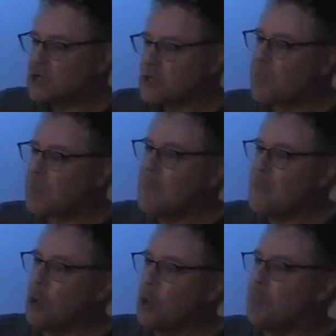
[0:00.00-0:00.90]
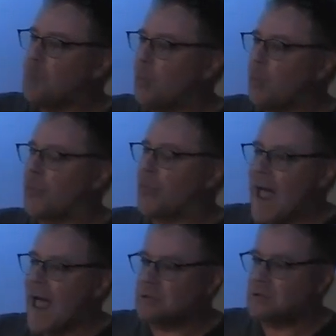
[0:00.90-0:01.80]
So the people who built
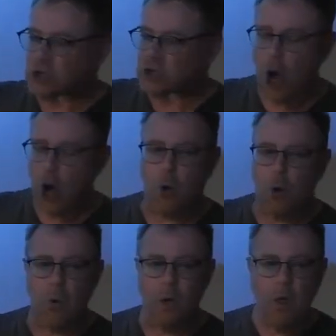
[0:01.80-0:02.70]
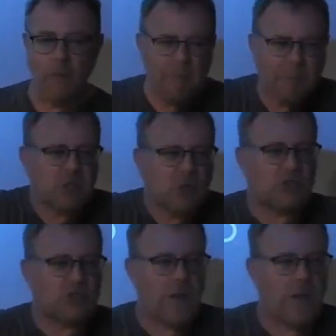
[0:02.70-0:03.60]
that show, they built a
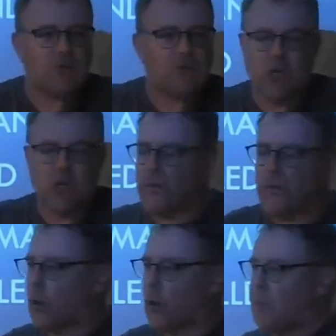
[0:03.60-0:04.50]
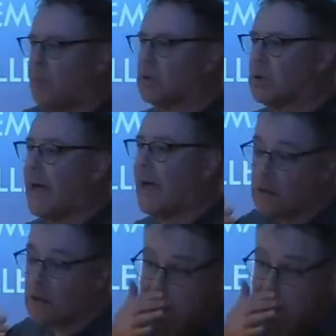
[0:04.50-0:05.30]
good show. They built a show that they thought people would like.